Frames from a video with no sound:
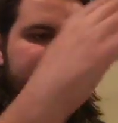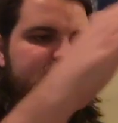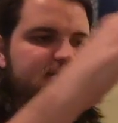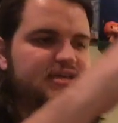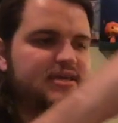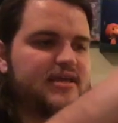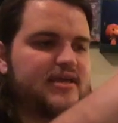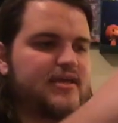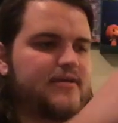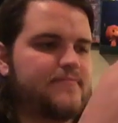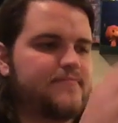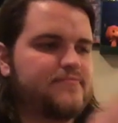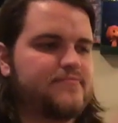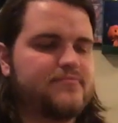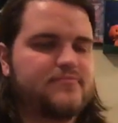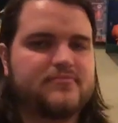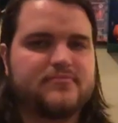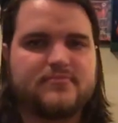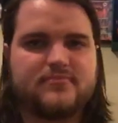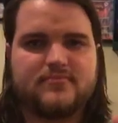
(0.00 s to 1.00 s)
the
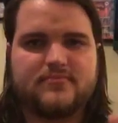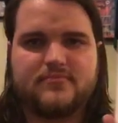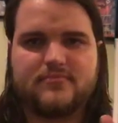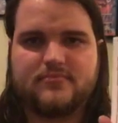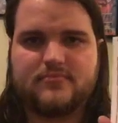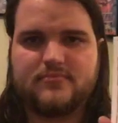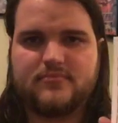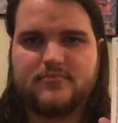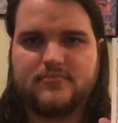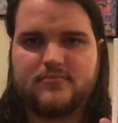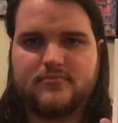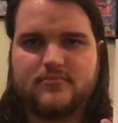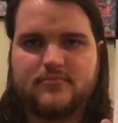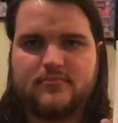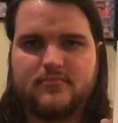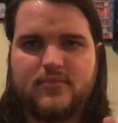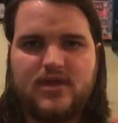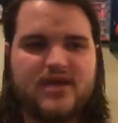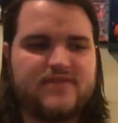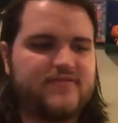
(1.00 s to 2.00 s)

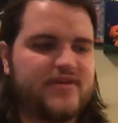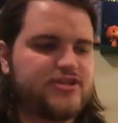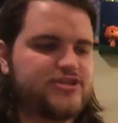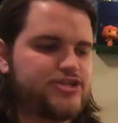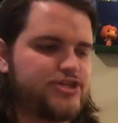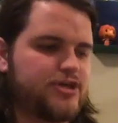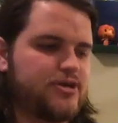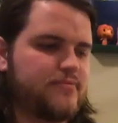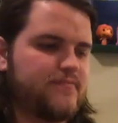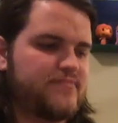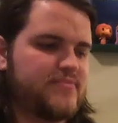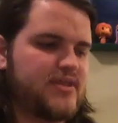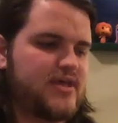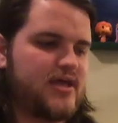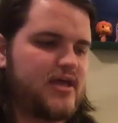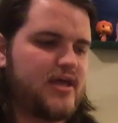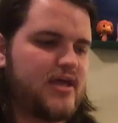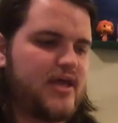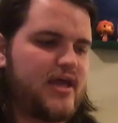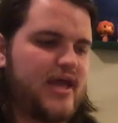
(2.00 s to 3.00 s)
adventure
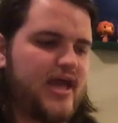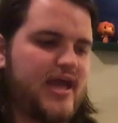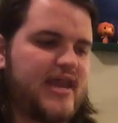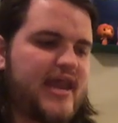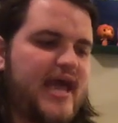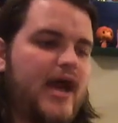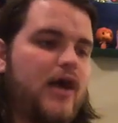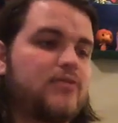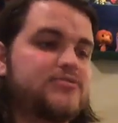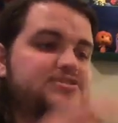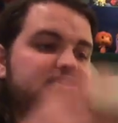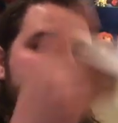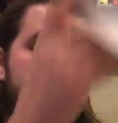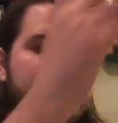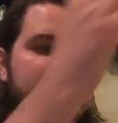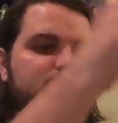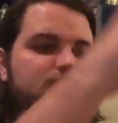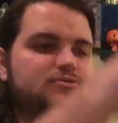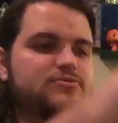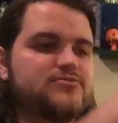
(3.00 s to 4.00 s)
and how to
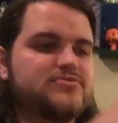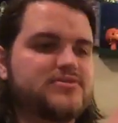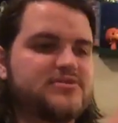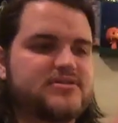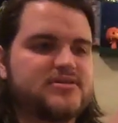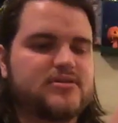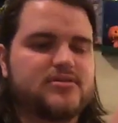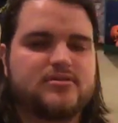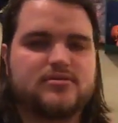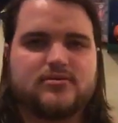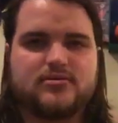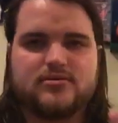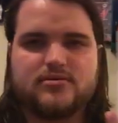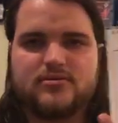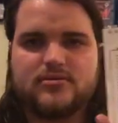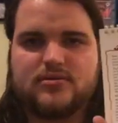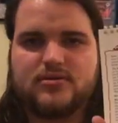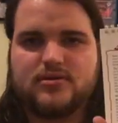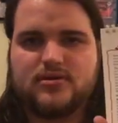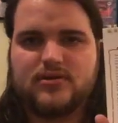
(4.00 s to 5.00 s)
use
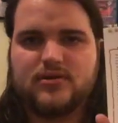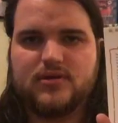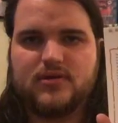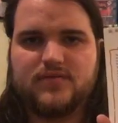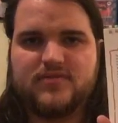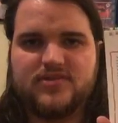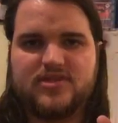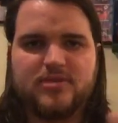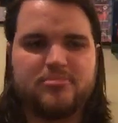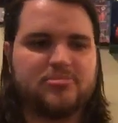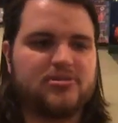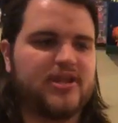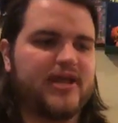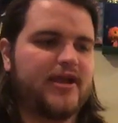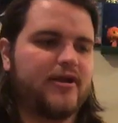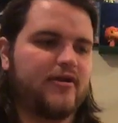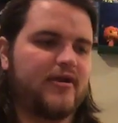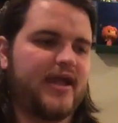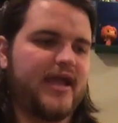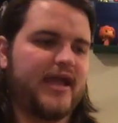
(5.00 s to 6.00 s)
the
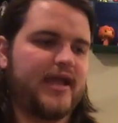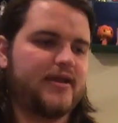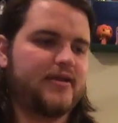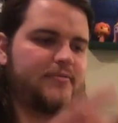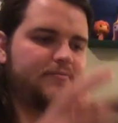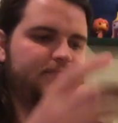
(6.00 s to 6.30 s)
player aid.